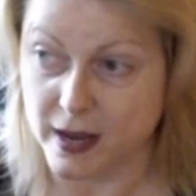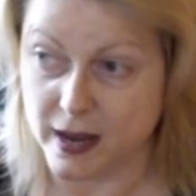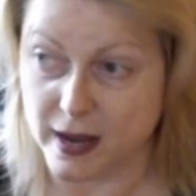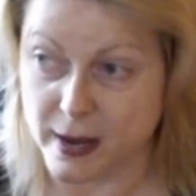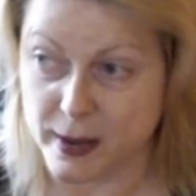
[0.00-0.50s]

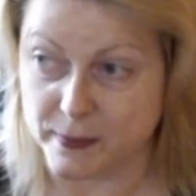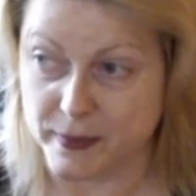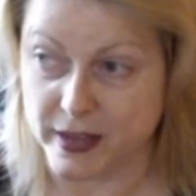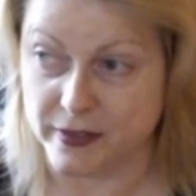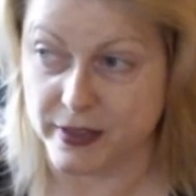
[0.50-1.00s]
Um,
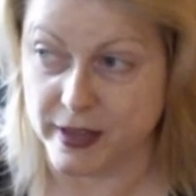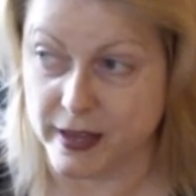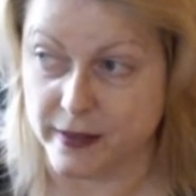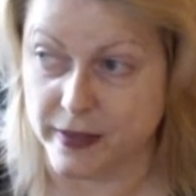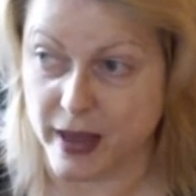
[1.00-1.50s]
and
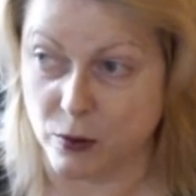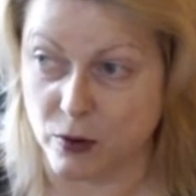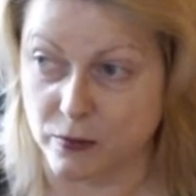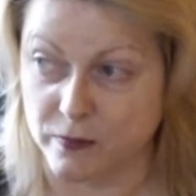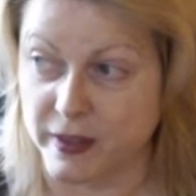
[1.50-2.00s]
then that
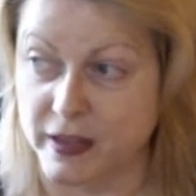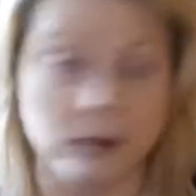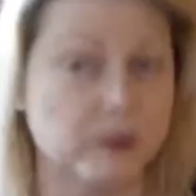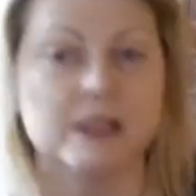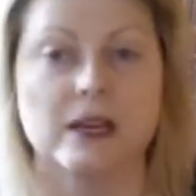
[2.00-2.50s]
will then
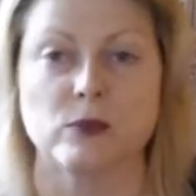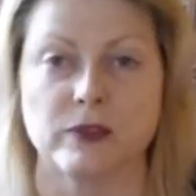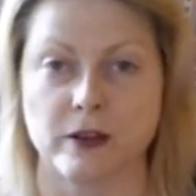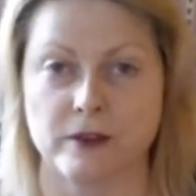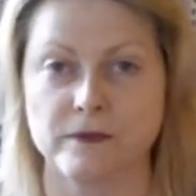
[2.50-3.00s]
I'll be done with
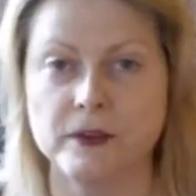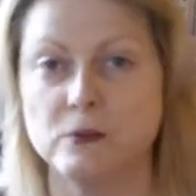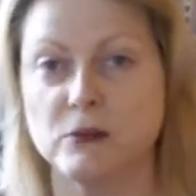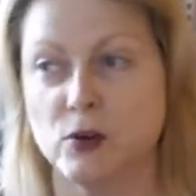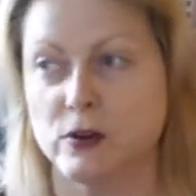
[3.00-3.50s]
all the
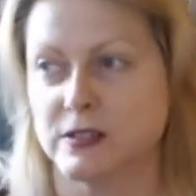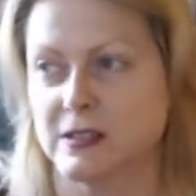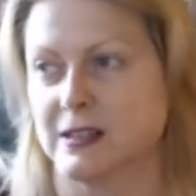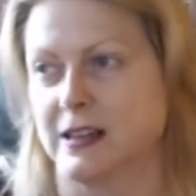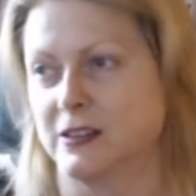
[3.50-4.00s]
film
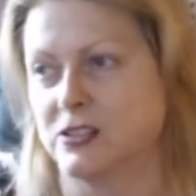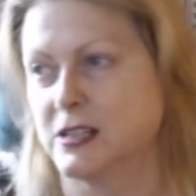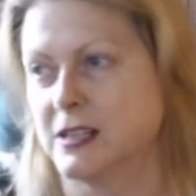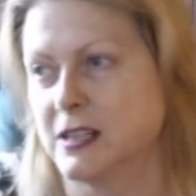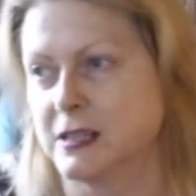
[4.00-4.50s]
courses, and I'll
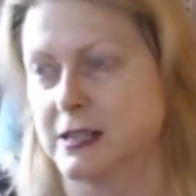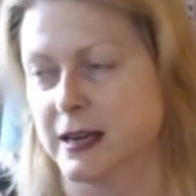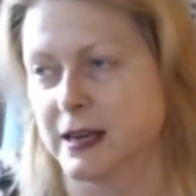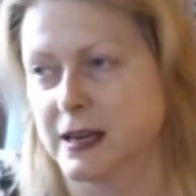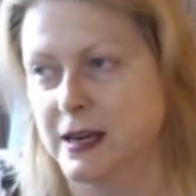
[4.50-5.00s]
just need to
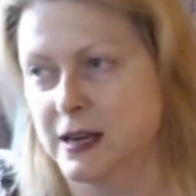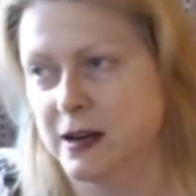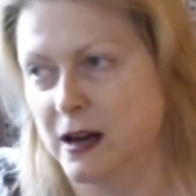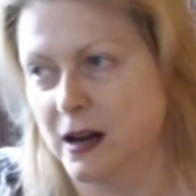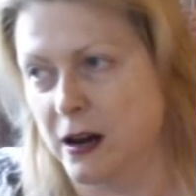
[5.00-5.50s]
take
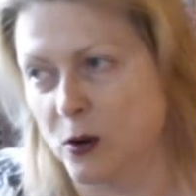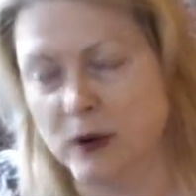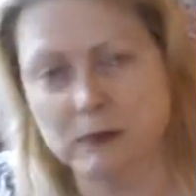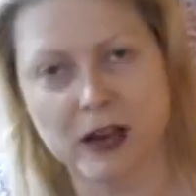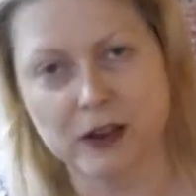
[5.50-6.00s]
uh,
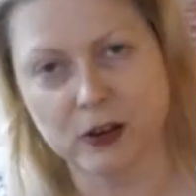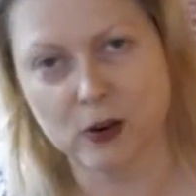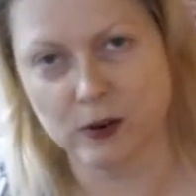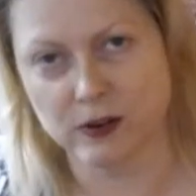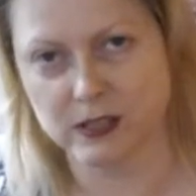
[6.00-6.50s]
one math
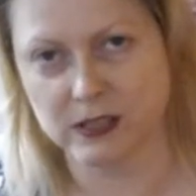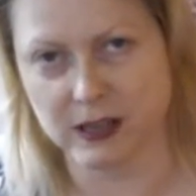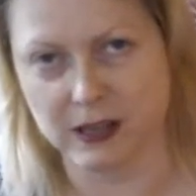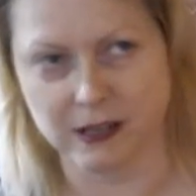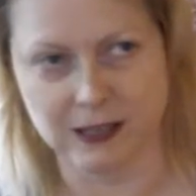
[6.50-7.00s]
course
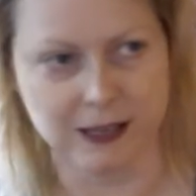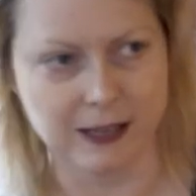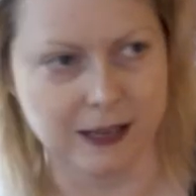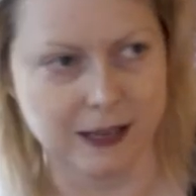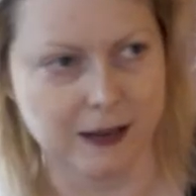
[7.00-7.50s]
and
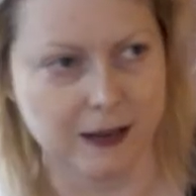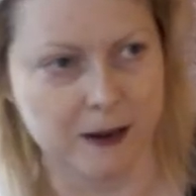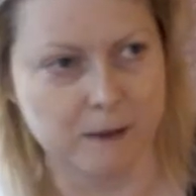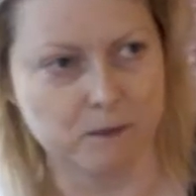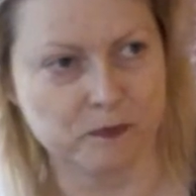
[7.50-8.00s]
the
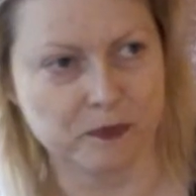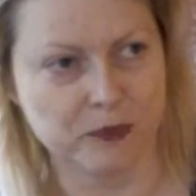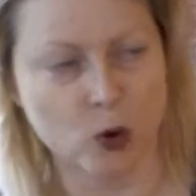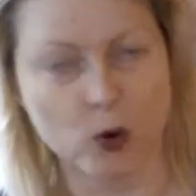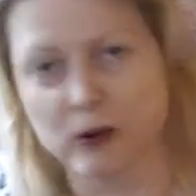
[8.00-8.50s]
um,
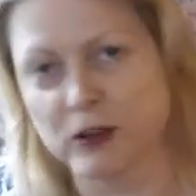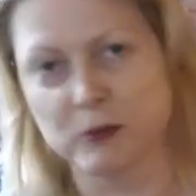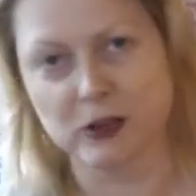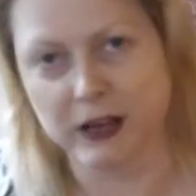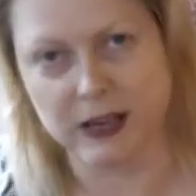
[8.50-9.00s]
oral
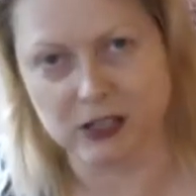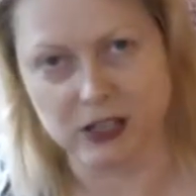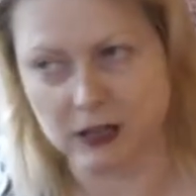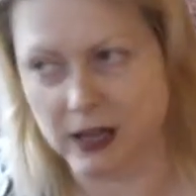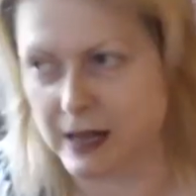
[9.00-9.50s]

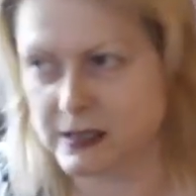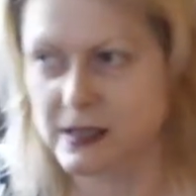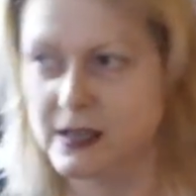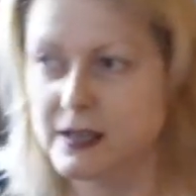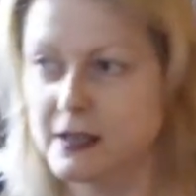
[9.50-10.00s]
communication class.
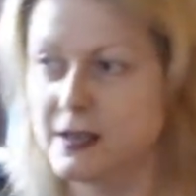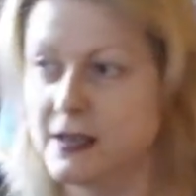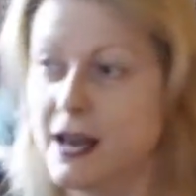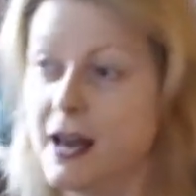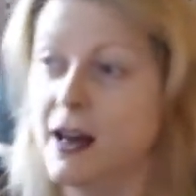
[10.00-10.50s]

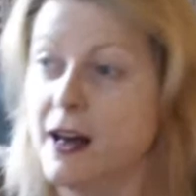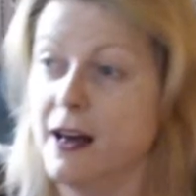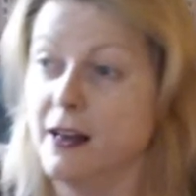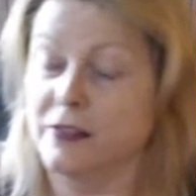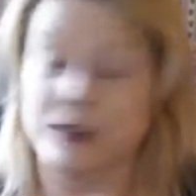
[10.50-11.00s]

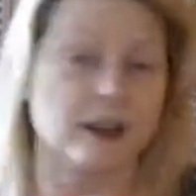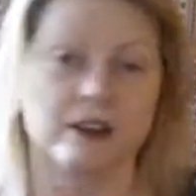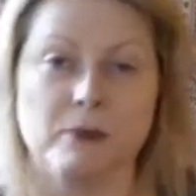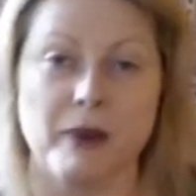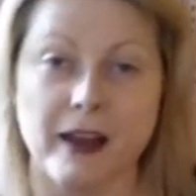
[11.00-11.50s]
Then I'll
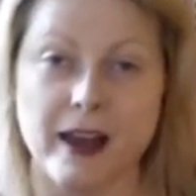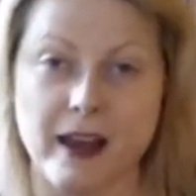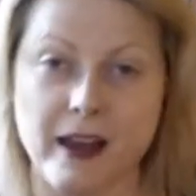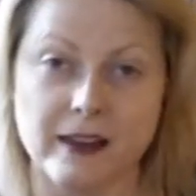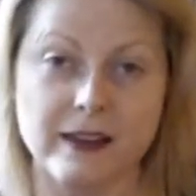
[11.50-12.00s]
get my
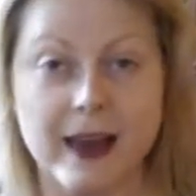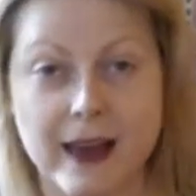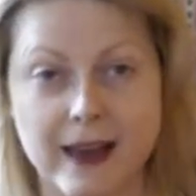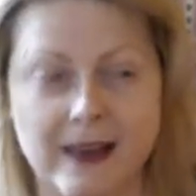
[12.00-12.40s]
AA, yay!